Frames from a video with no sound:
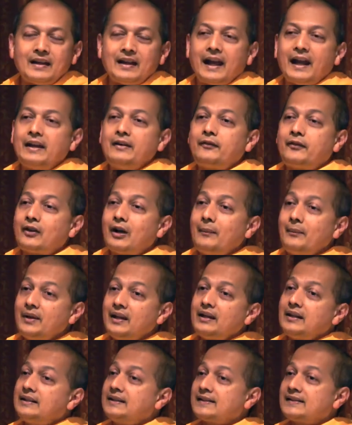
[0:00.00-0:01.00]
And from
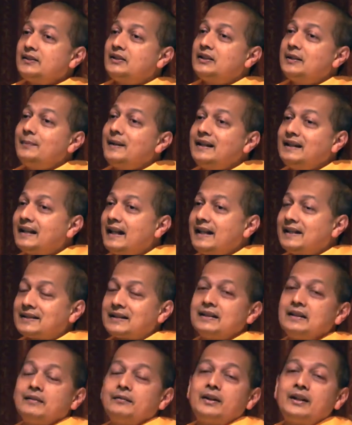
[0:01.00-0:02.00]
there, it doesn't remain
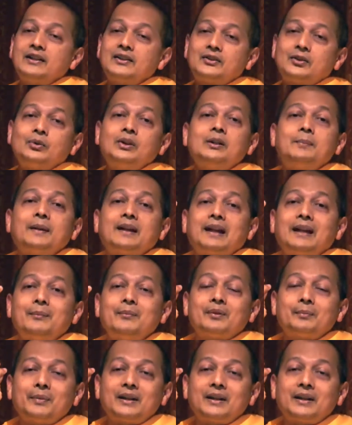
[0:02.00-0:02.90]
light. Very soon, it became,